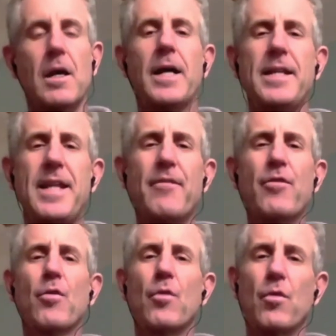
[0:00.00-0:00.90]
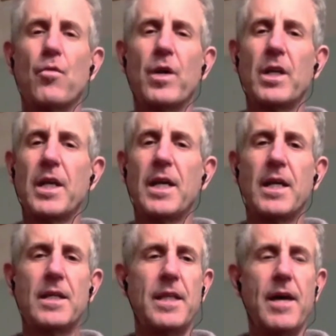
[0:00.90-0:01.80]
never
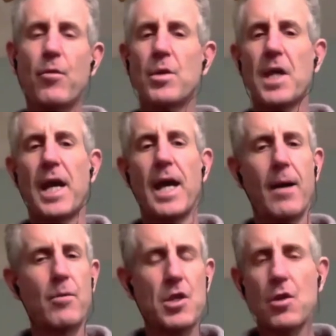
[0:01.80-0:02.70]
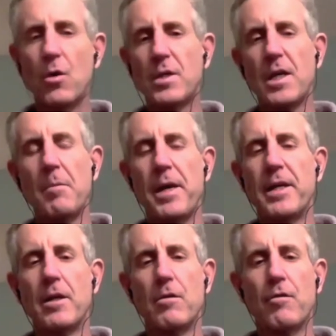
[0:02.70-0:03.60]
was I was so deep in
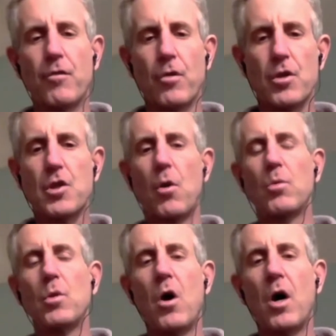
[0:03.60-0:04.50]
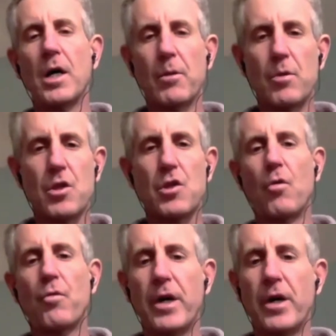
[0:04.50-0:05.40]
it for so long. It was so
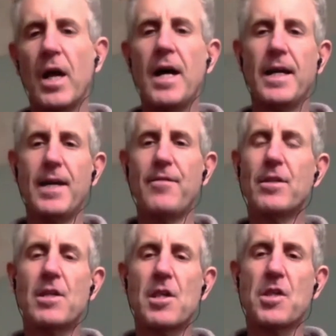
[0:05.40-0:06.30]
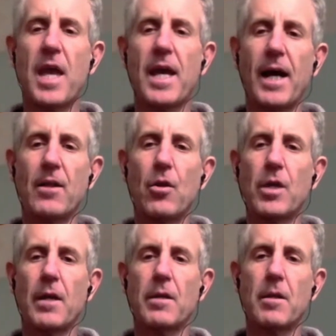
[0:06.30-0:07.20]
real. Even to this day, I look
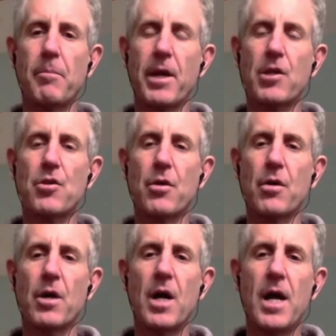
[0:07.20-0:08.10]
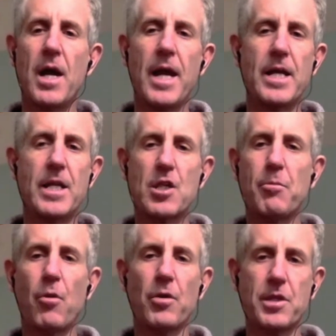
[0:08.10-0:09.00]
at the picture in
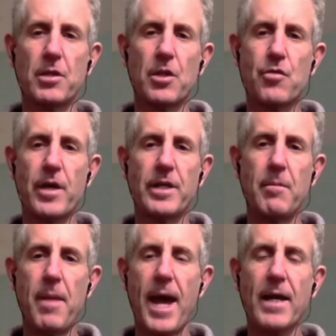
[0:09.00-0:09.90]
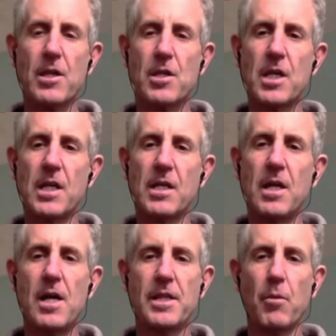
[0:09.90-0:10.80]
Sports Illustrated magazine
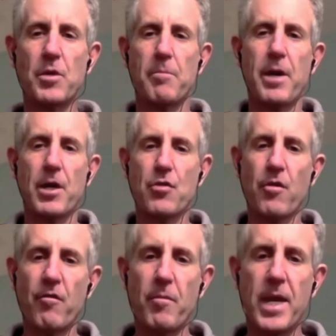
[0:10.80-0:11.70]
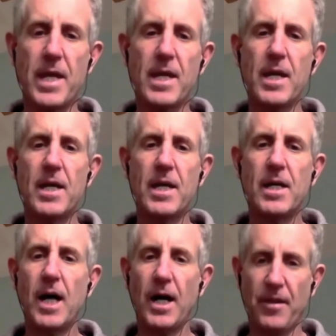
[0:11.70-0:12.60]
that was a picture of me,
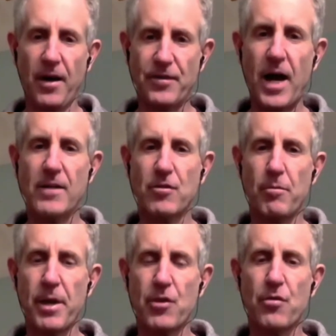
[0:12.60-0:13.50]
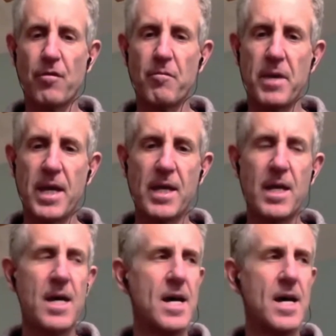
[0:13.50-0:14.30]
a doctored picture of me,